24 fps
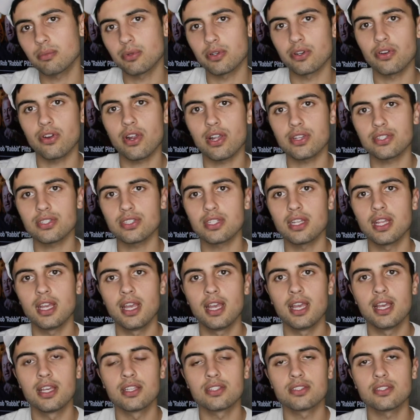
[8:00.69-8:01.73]
a progression.
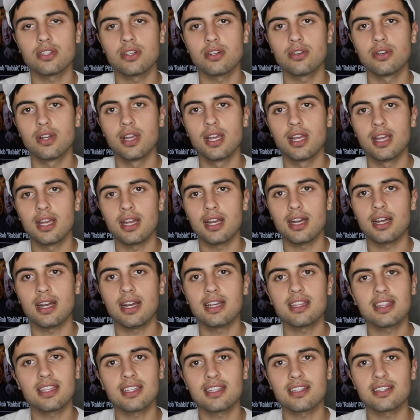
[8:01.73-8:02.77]
So I
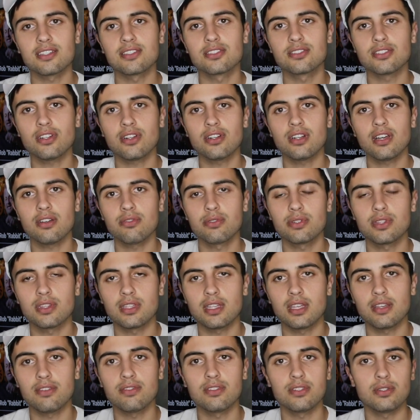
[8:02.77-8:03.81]
think start off with,
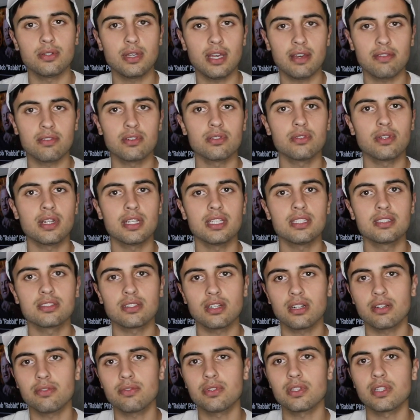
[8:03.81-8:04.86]
if you haven't already,
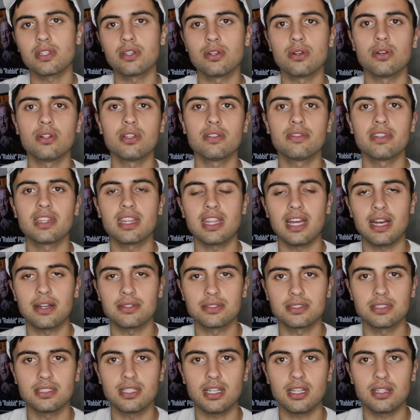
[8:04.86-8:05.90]
start off with a goal of
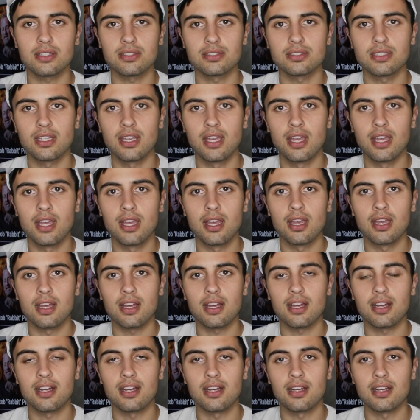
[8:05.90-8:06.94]
$1,000
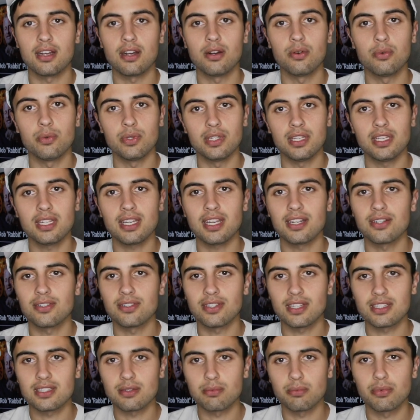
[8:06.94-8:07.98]
a week. I know
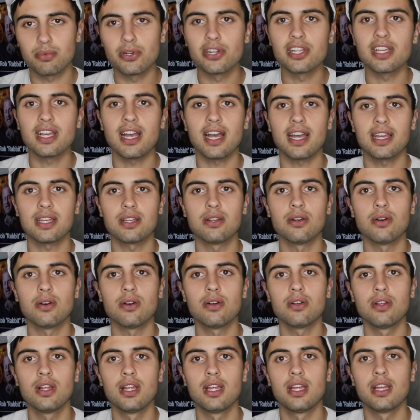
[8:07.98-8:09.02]
that's a pretty high
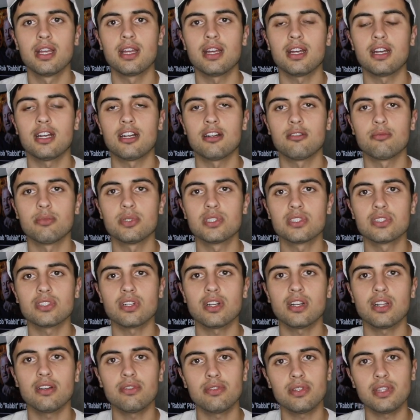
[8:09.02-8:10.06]
goal, but start
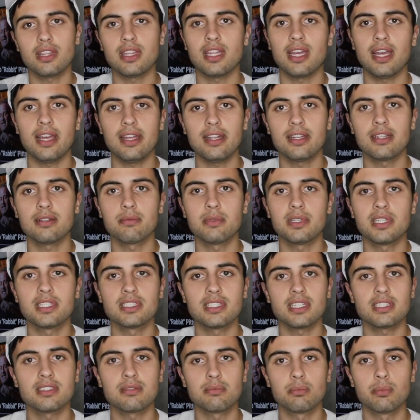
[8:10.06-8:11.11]
off with that, because
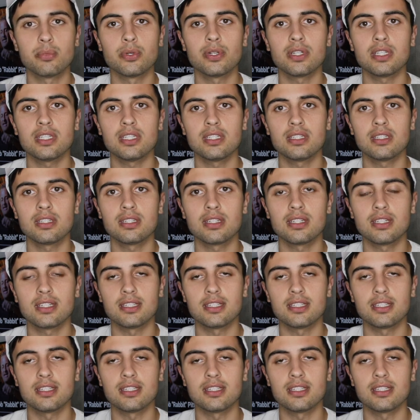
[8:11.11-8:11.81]
that's a pretty